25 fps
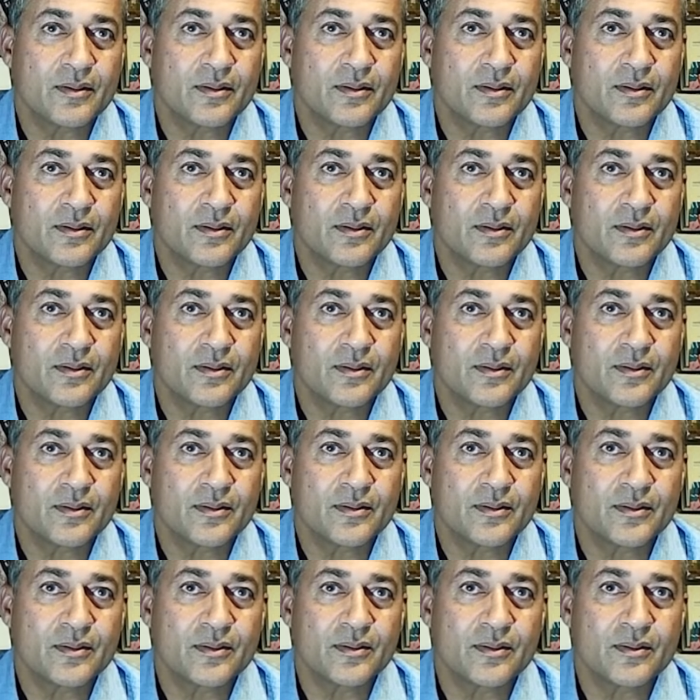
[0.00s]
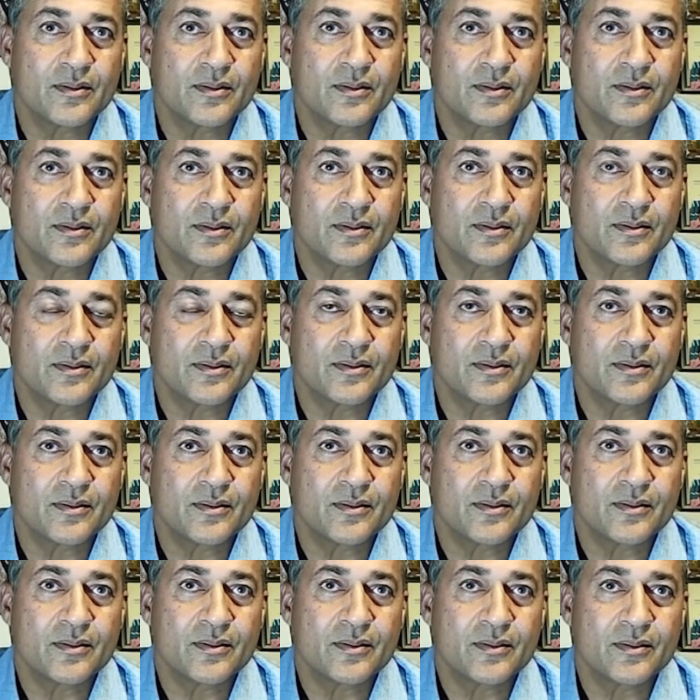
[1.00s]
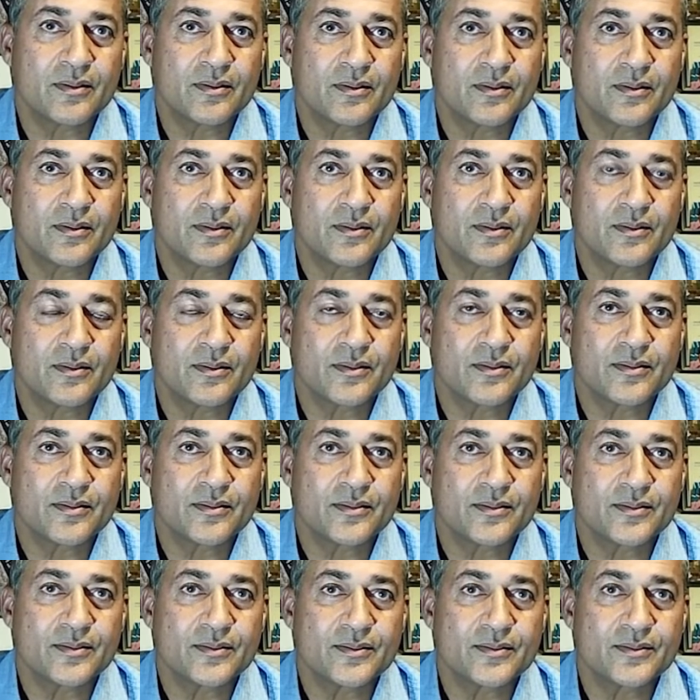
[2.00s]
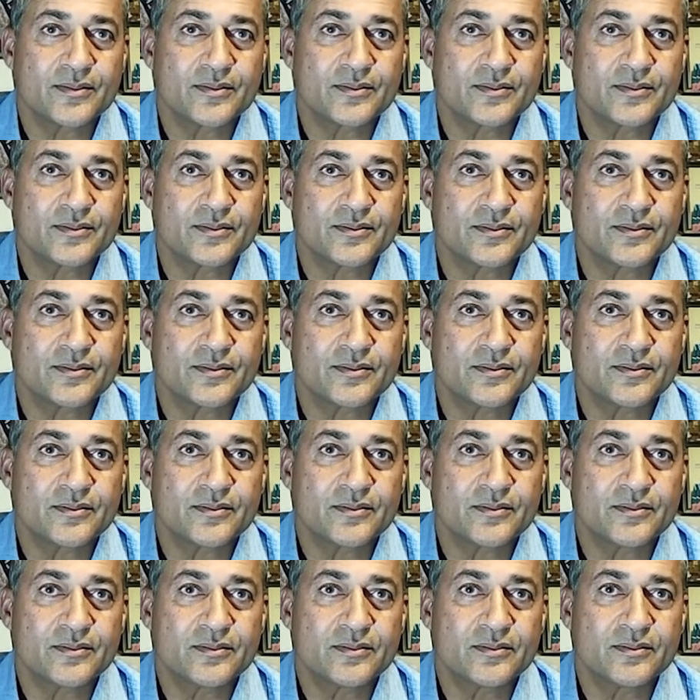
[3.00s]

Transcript: No words are spoken by the person on screen.